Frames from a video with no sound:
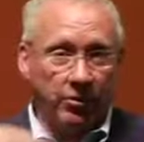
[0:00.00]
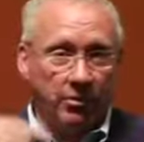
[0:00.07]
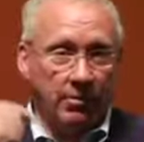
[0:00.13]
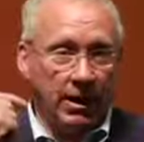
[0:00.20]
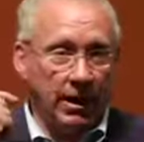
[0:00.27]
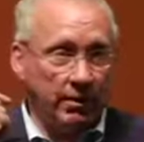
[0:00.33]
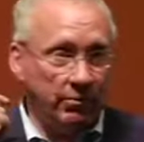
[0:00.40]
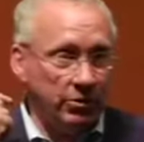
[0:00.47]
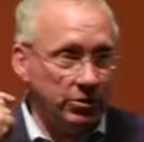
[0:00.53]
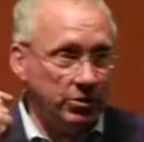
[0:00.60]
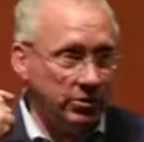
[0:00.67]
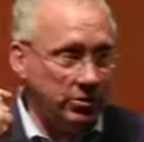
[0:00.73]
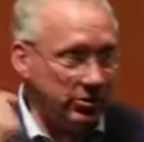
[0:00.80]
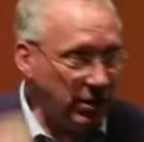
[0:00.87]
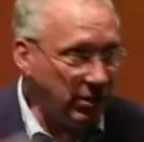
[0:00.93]
for your mind. I want you
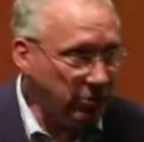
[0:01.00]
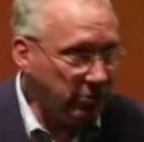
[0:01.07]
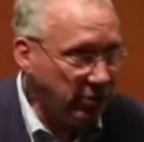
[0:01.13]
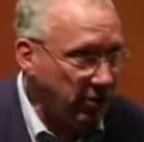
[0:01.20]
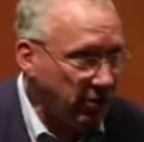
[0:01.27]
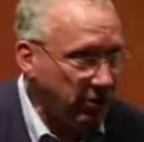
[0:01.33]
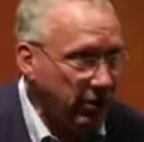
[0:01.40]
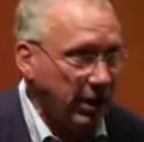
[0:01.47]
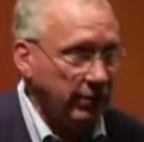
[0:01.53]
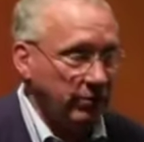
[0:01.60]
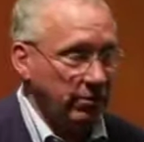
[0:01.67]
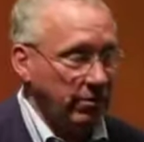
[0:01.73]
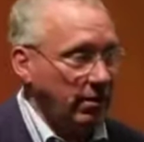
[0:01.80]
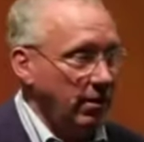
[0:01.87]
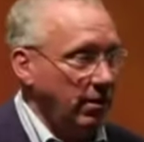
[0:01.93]
to understand who you are in
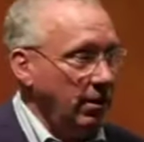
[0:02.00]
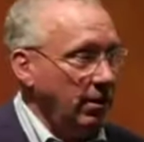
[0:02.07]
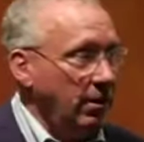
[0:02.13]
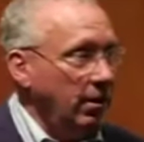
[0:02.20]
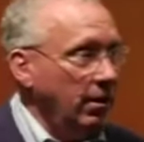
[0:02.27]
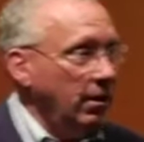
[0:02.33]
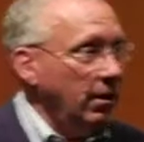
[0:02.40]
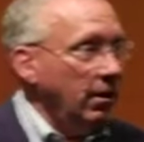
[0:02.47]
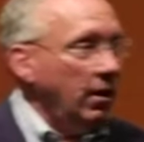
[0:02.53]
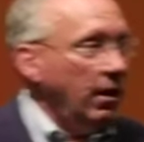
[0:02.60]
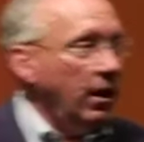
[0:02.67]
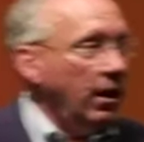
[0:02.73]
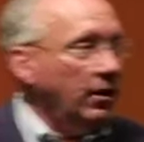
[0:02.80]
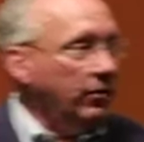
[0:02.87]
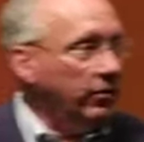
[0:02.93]
Christ.
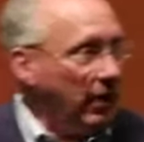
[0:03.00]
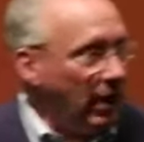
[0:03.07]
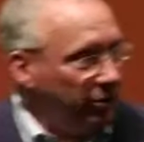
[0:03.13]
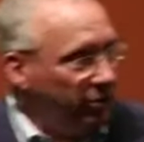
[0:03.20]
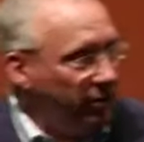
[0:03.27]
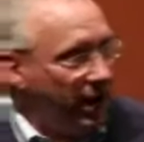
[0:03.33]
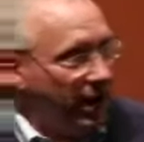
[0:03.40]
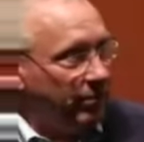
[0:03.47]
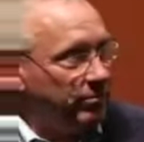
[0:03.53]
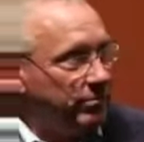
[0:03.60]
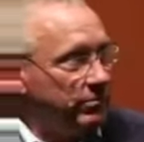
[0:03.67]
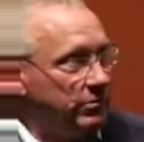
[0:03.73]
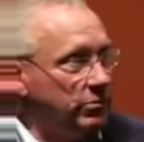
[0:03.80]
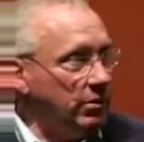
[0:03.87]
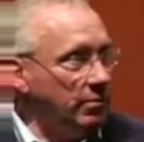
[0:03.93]
And he said, I'll do that.
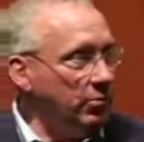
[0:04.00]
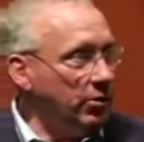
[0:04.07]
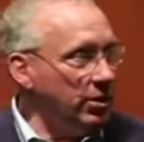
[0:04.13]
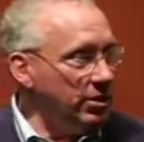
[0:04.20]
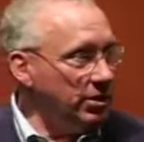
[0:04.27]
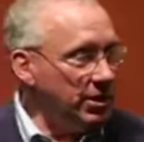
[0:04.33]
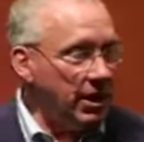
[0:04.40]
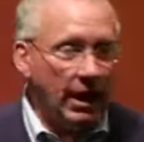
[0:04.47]
So he put in the